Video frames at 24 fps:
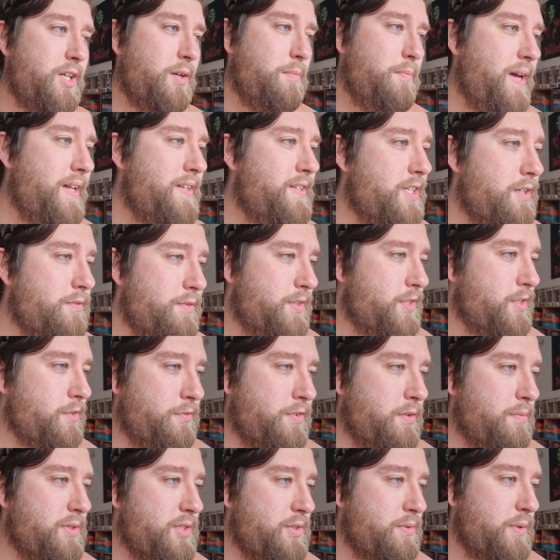Compared to the other stuff
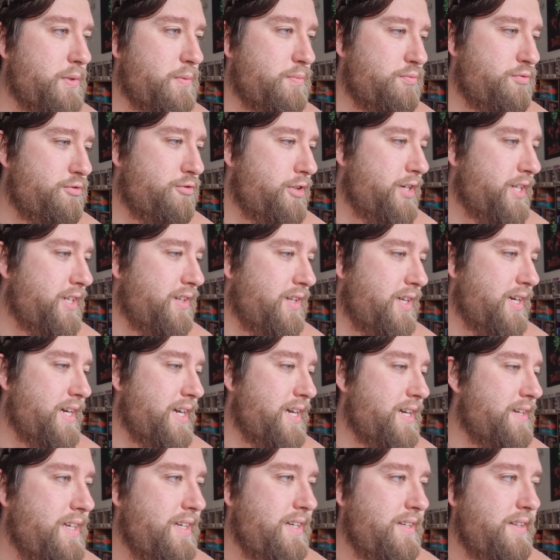he was doing, pretty
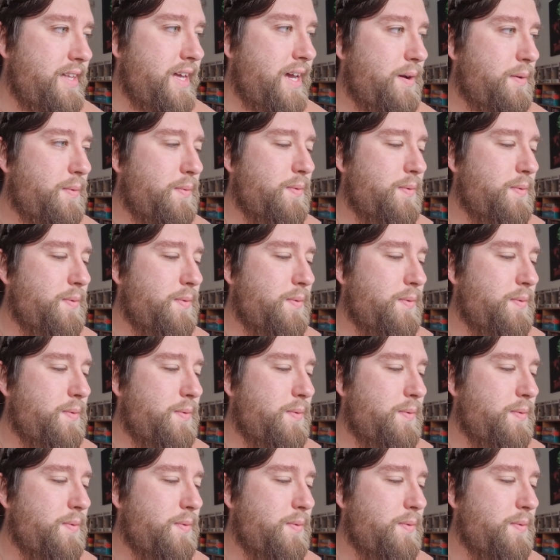light. Now,